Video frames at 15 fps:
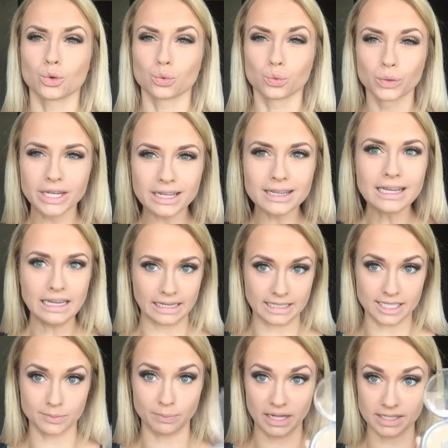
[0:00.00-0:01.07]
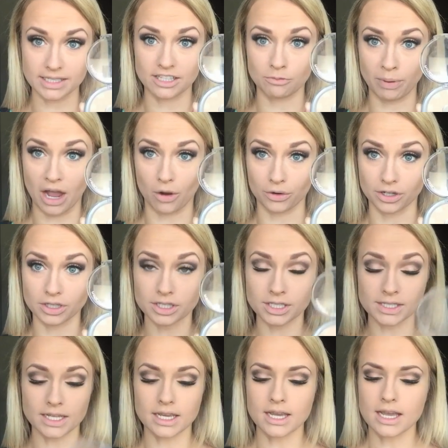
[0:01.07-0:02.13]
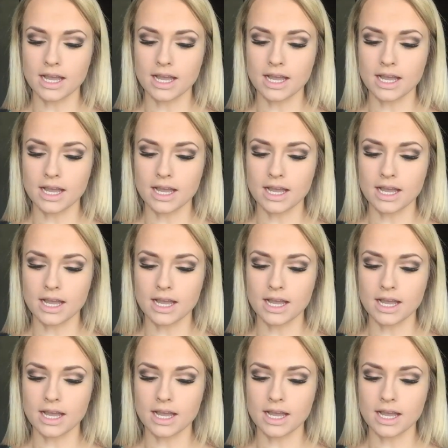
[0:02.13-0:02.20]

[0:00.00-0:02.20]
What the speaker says: really expensive powders.